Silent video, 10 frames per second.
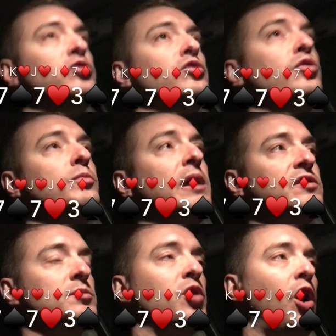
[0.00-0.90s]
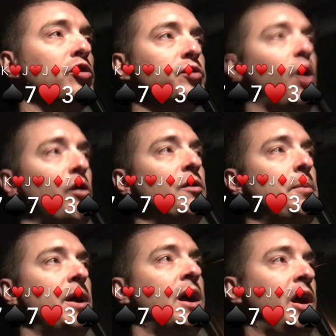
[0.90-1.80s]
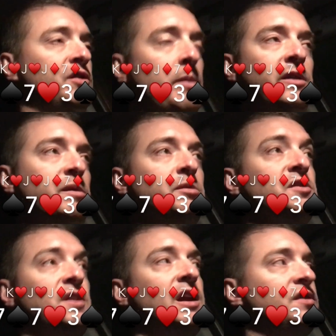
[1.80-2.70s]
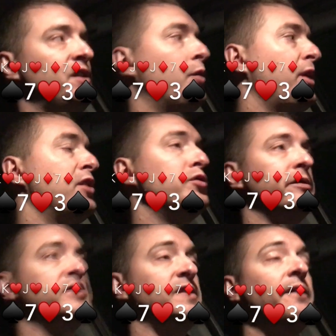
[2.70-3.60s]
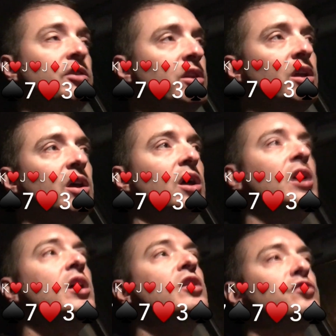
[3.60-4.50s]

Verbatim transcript: to make some calls low repairs and make some mistakes here when I do have a 7.